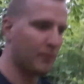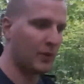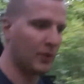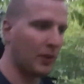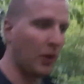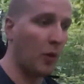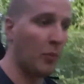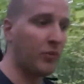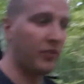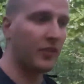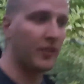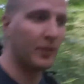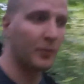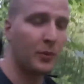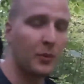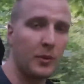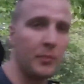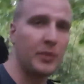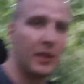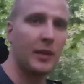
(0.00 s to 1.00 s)
but hopefully
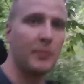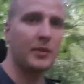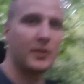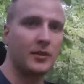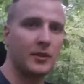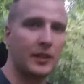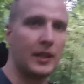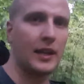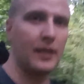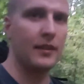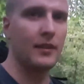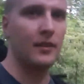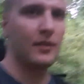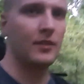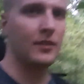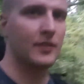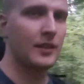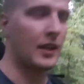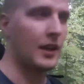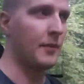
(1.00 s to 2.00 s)
we will be able to get
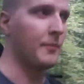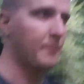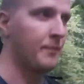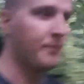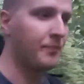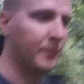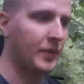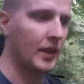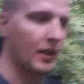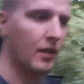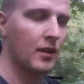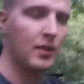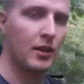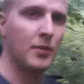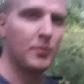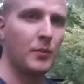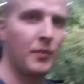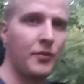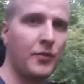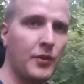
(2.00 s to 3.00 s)
there on time
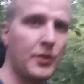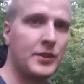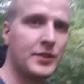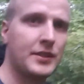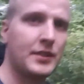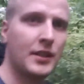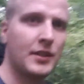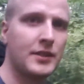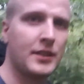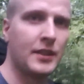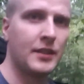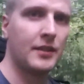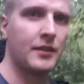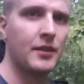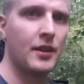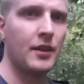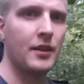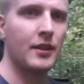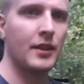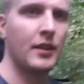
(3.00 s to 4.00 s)
before it starts
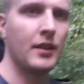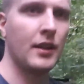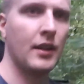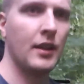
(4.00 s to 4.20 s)
getting dark.